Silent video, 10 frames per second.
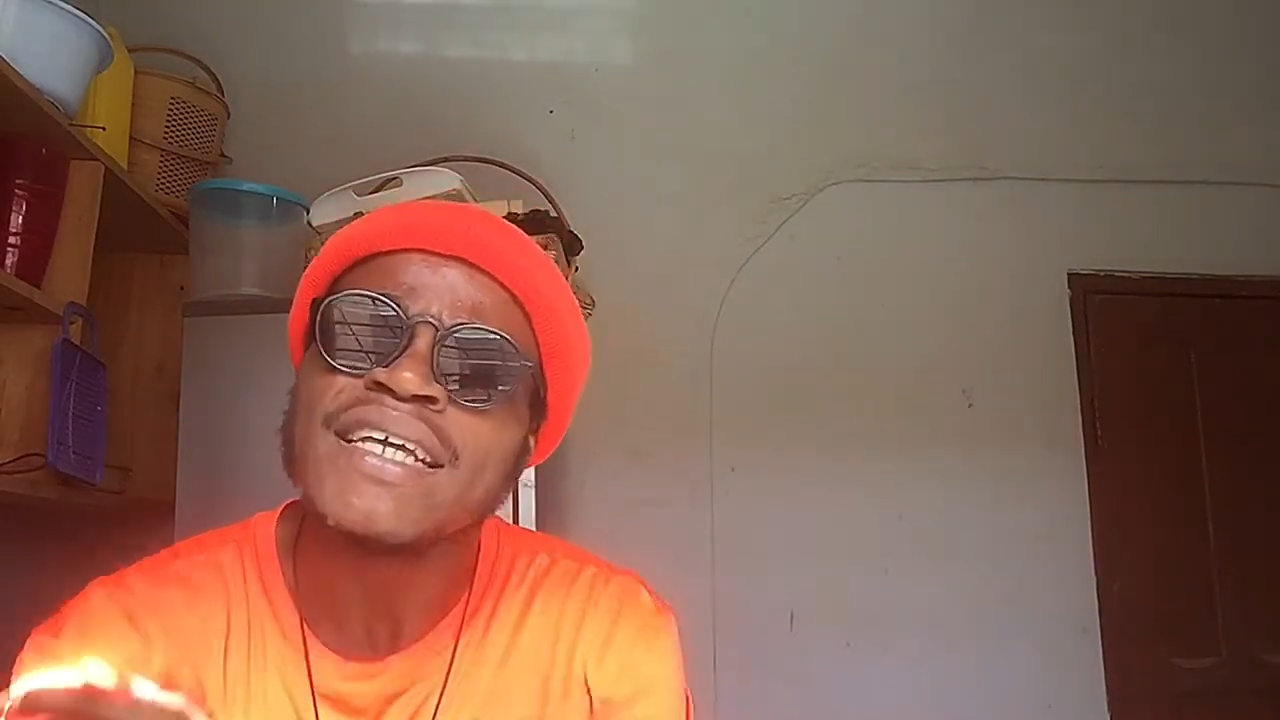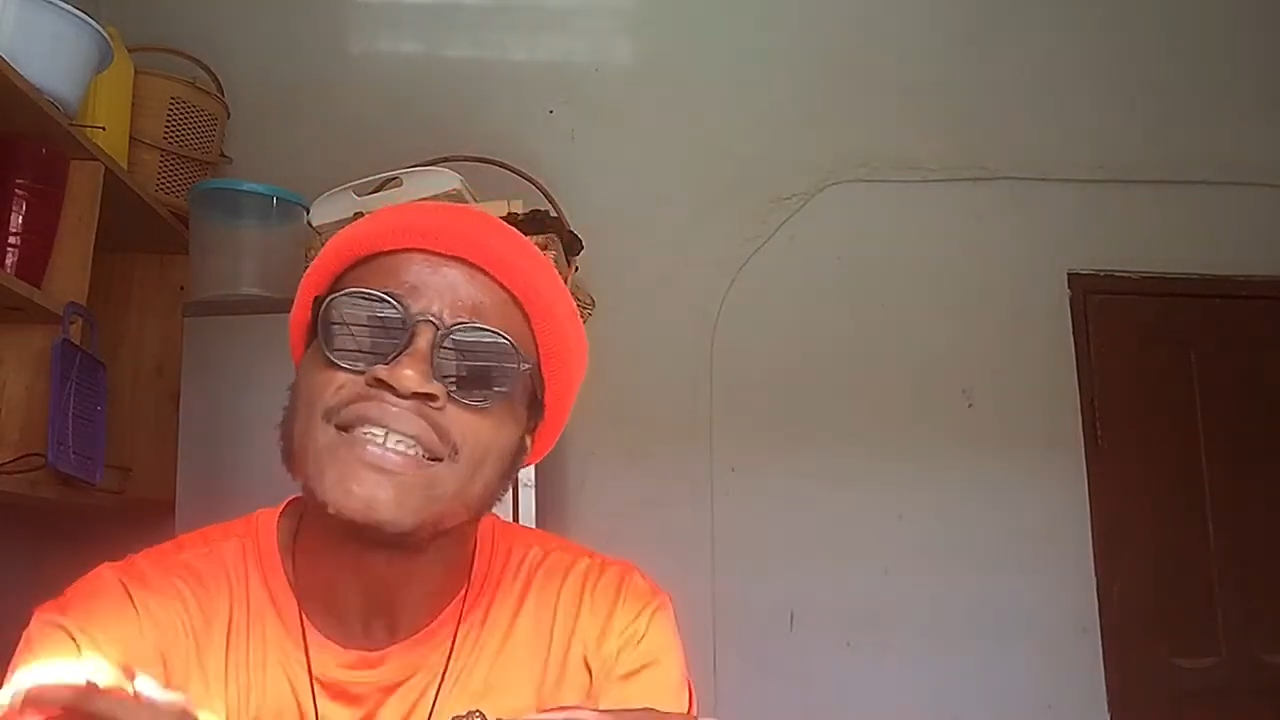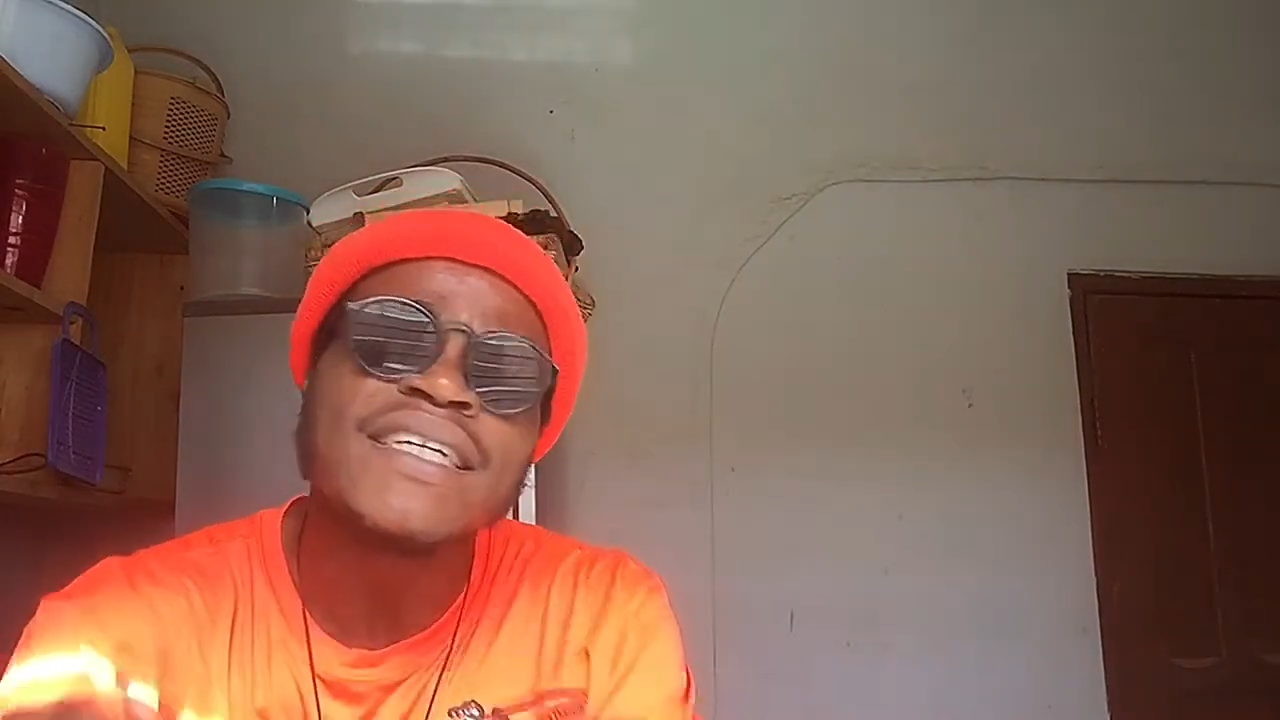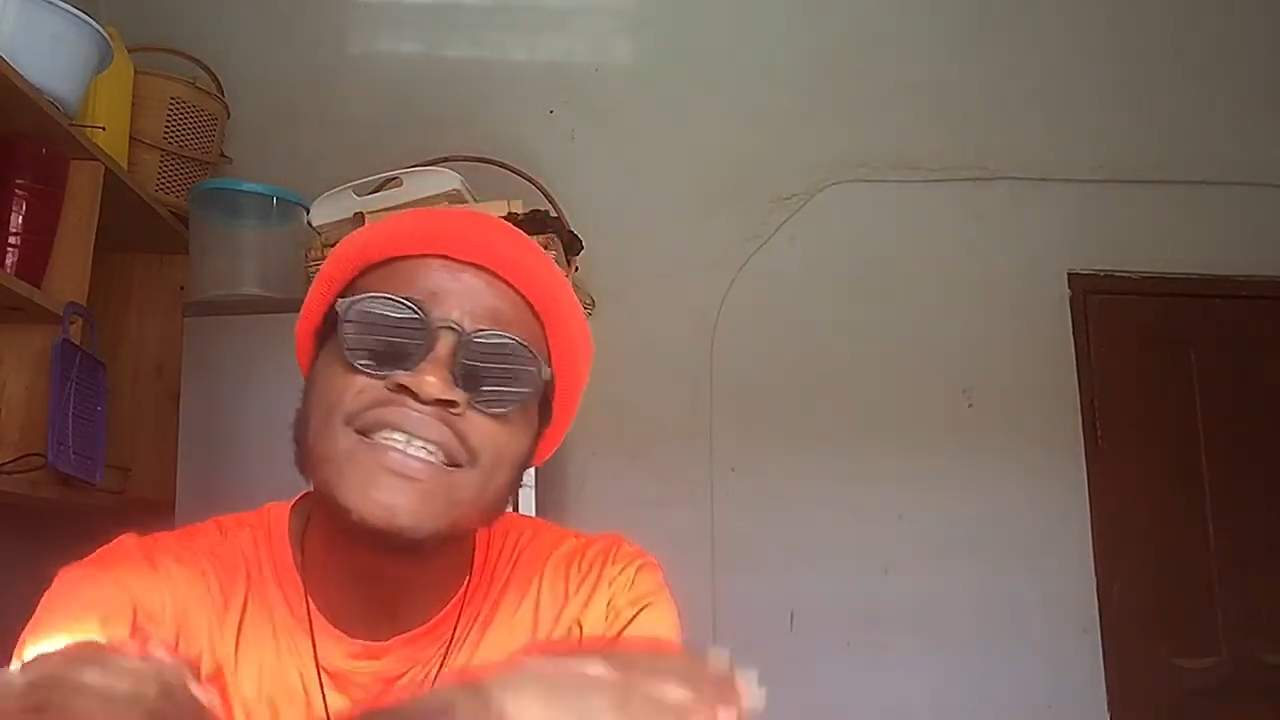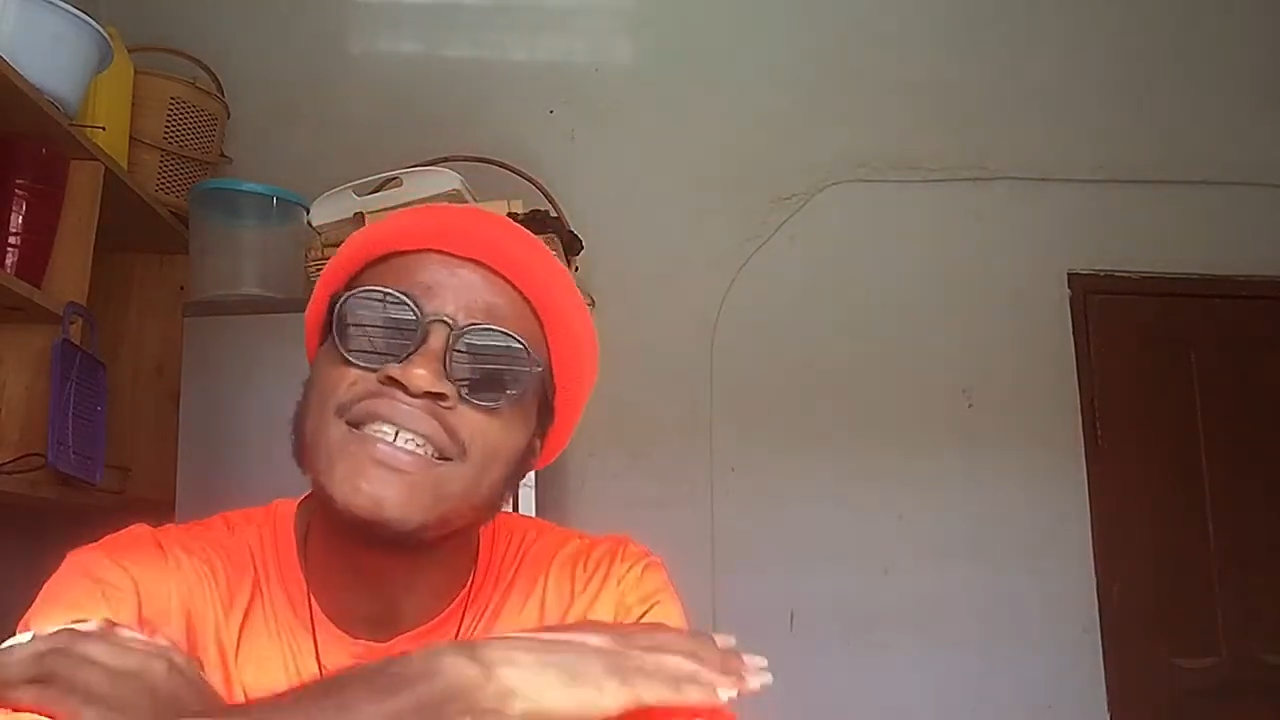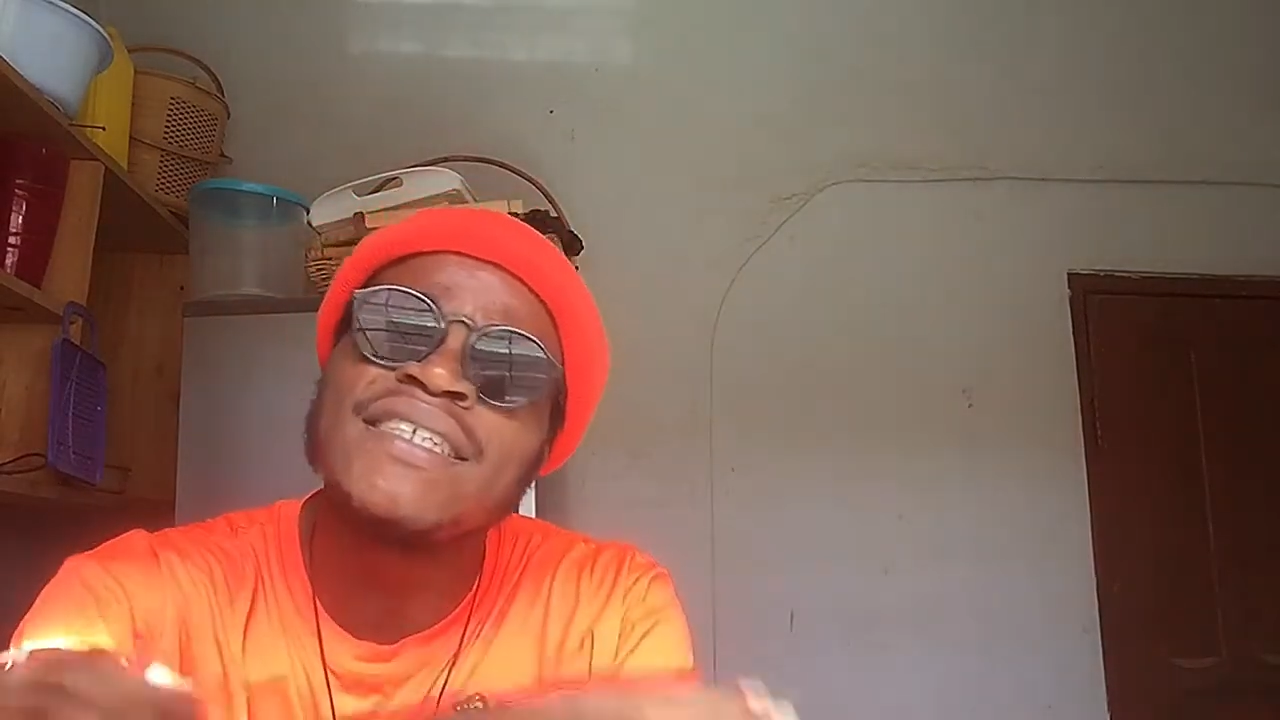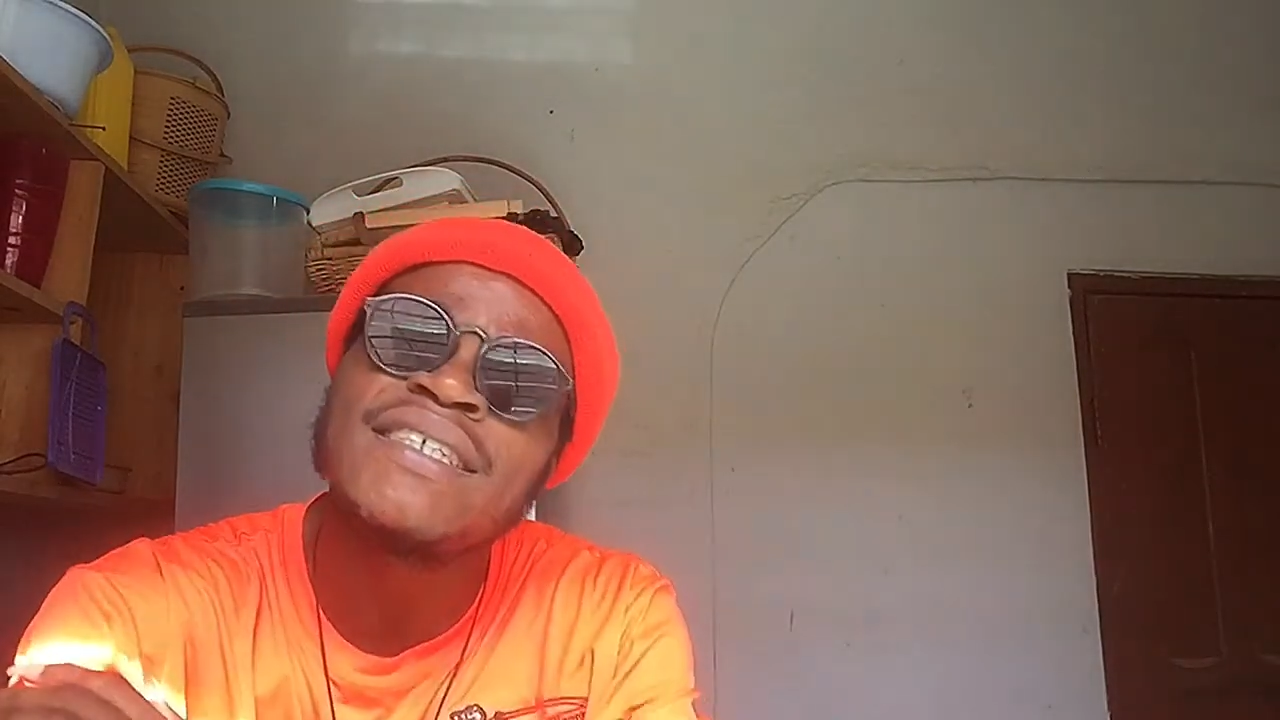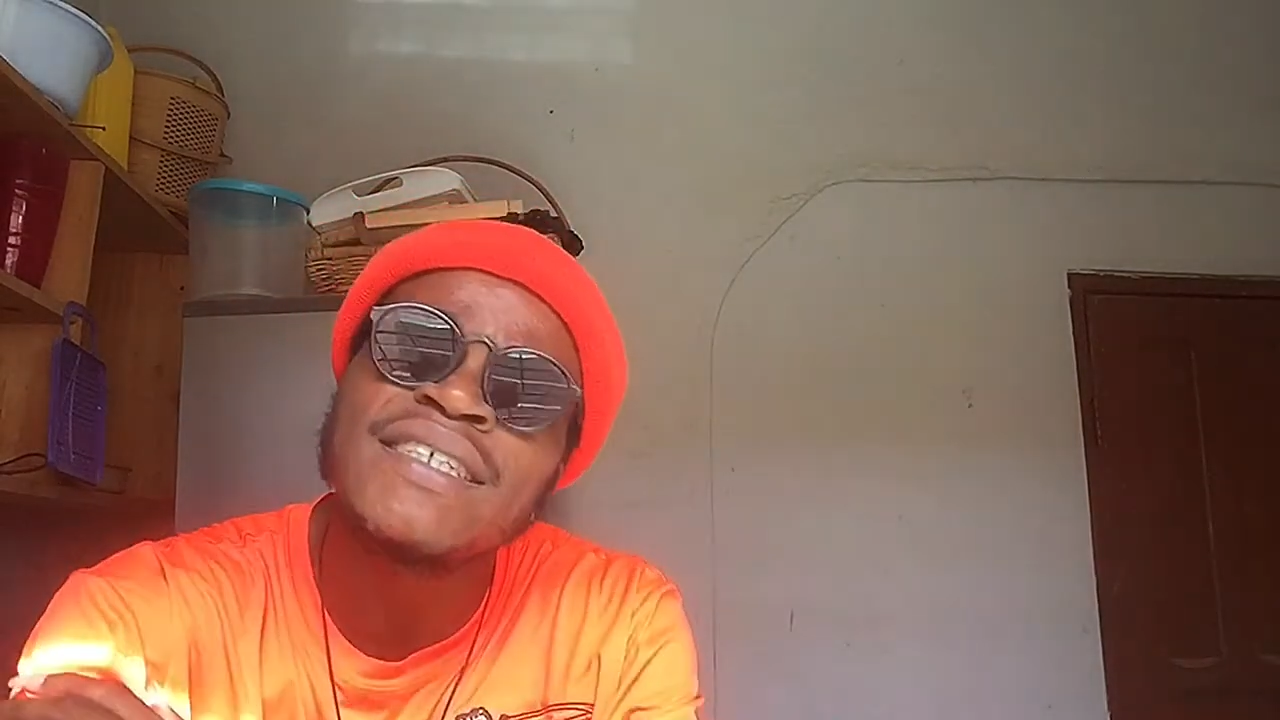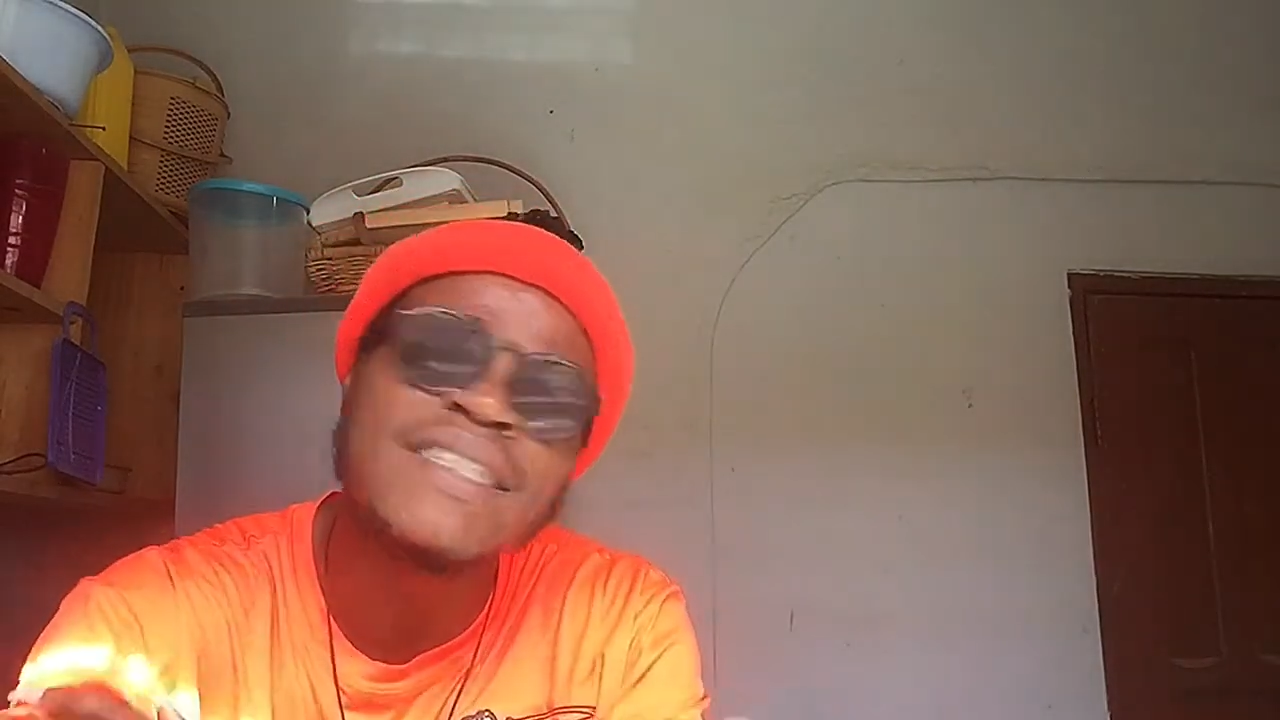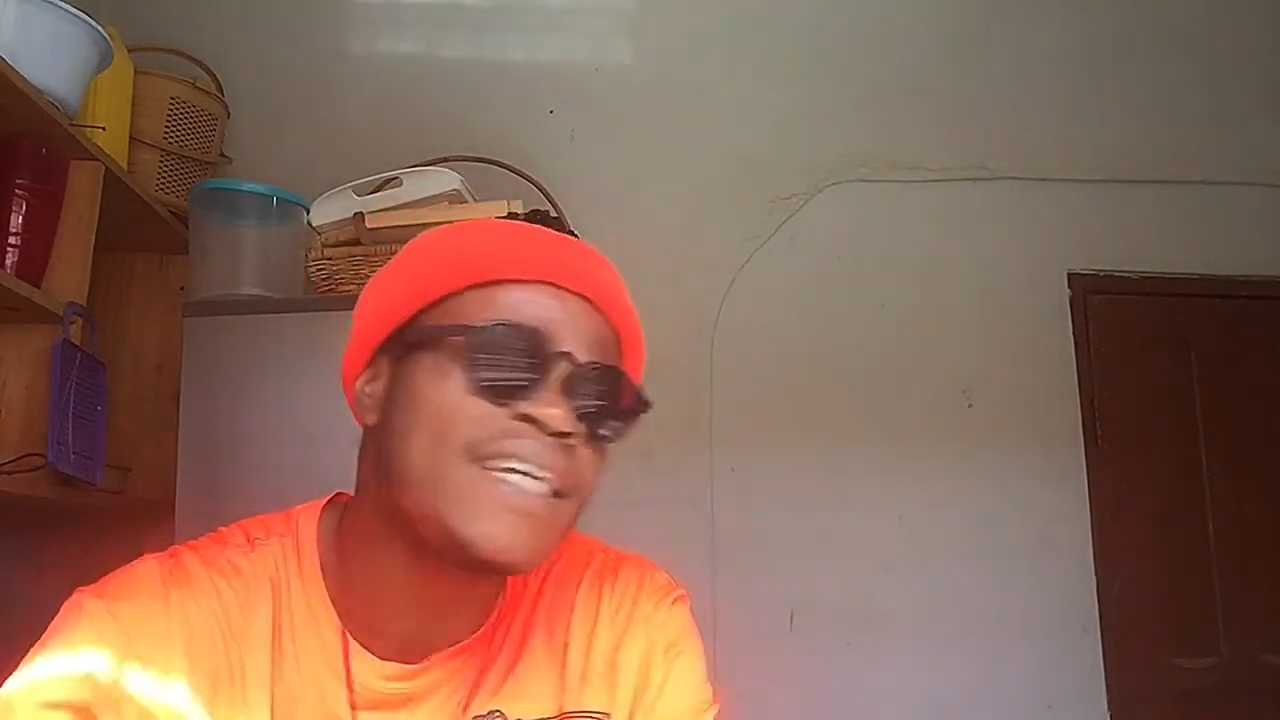This
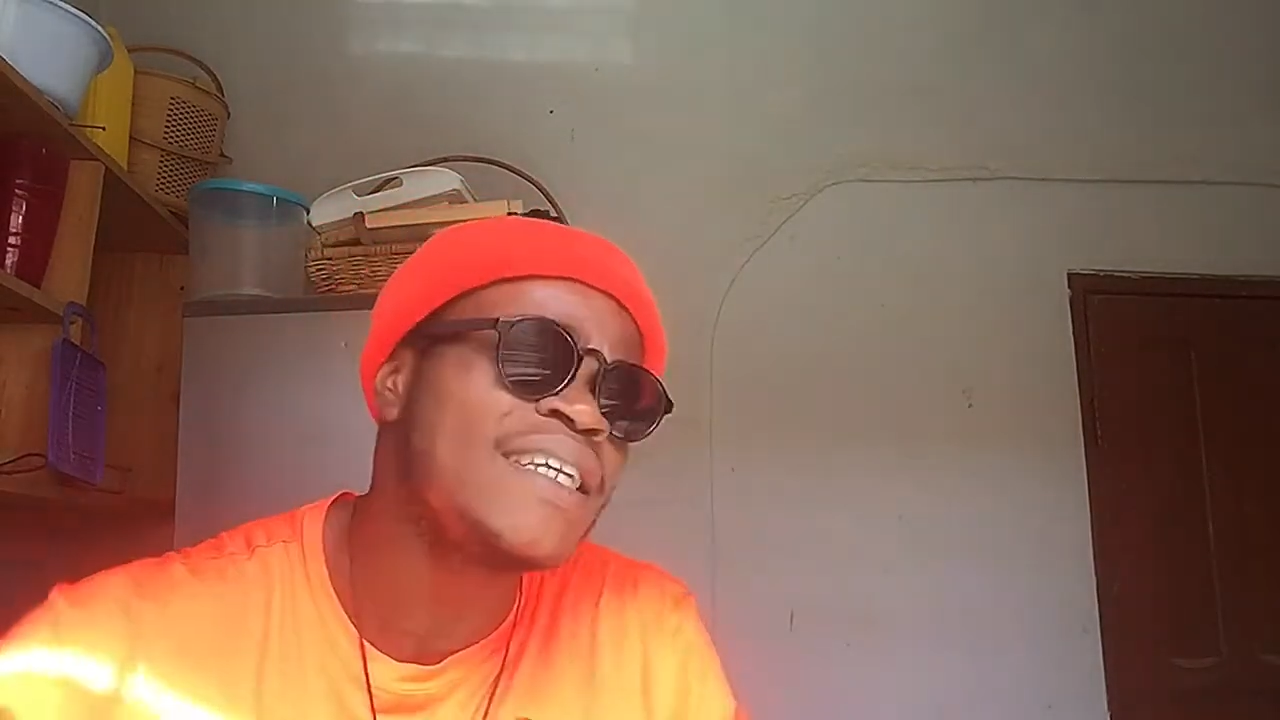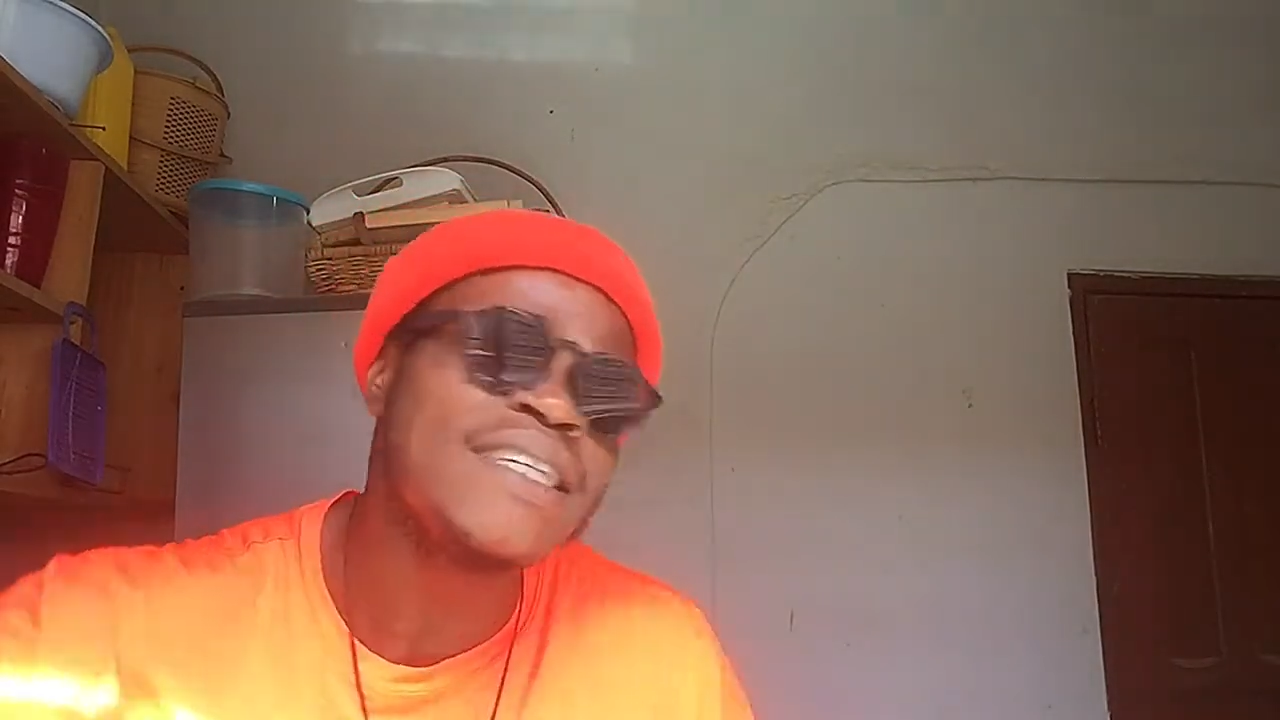shit